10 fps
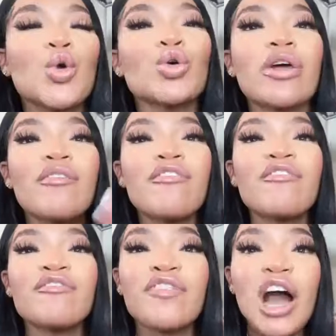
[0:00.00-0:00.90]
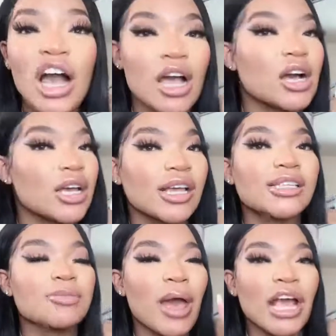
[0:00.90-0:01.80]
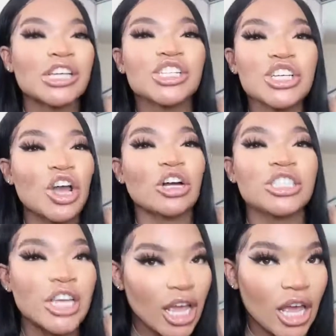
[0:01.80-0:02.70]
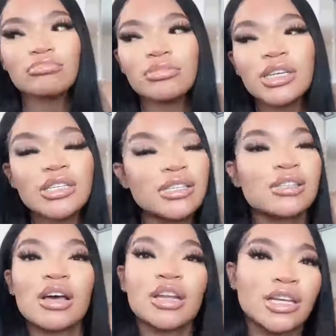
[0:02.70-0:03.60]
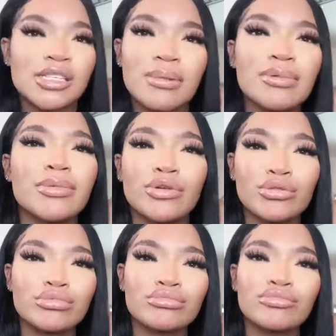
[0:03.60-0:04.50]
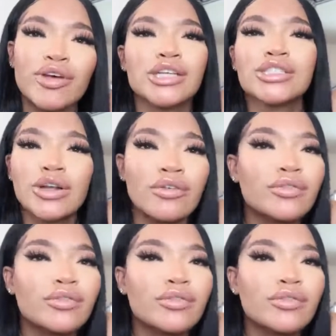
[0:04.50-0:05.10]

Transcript: who the is packaging y'all this is unacceptable fashion